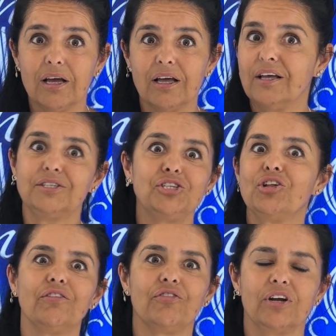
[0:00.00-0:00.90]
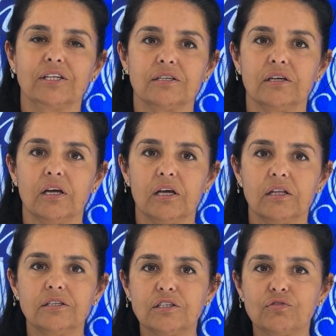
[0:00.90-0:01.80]
this is not for it.
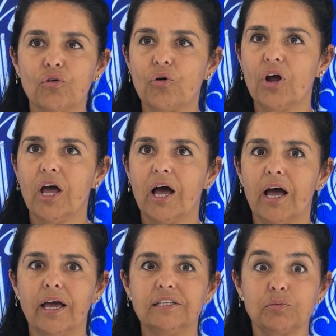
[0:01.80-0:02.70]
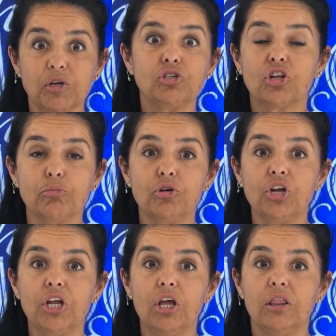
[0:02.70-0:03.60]
This is for a special
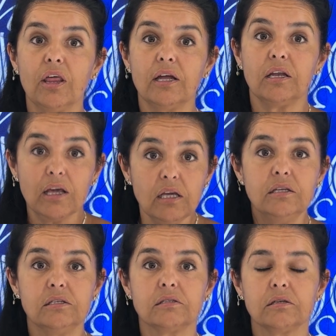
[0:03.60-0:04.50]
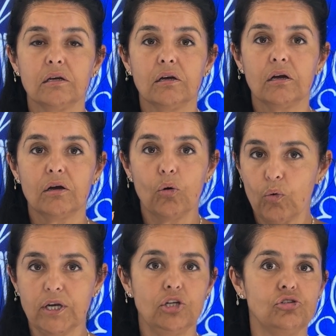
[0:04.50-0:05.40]
community that is
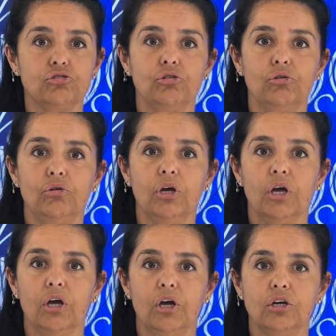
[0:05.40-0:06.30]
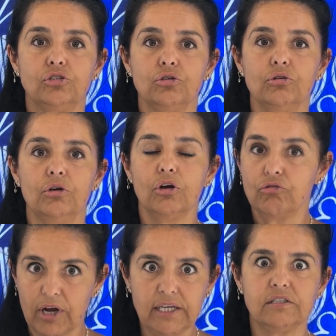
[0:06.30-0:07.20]
wanting to
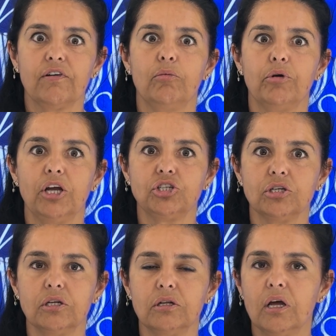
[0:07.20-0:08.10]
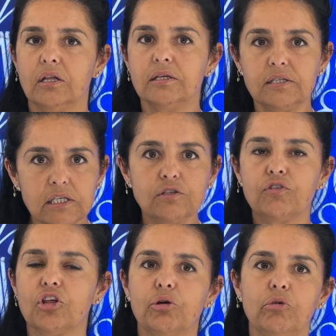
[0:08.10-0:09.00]
raise vibration. And this is for
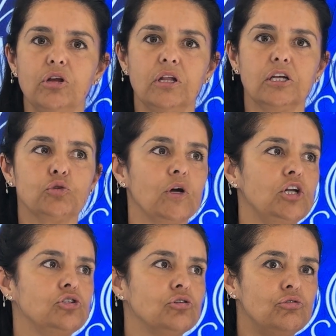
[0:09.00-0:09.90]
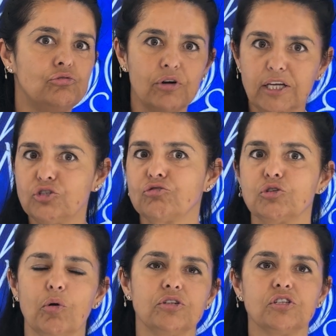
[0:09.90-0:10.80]
the community that's wanting to raise
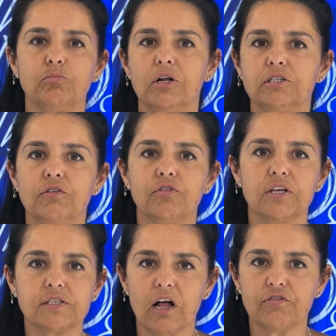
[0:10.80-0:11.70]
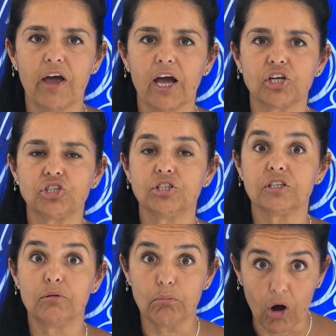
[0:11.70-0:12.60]
responsibility for their self-actions
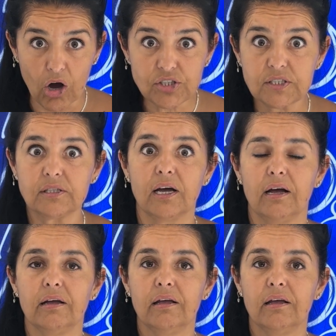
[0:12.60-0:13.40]
and master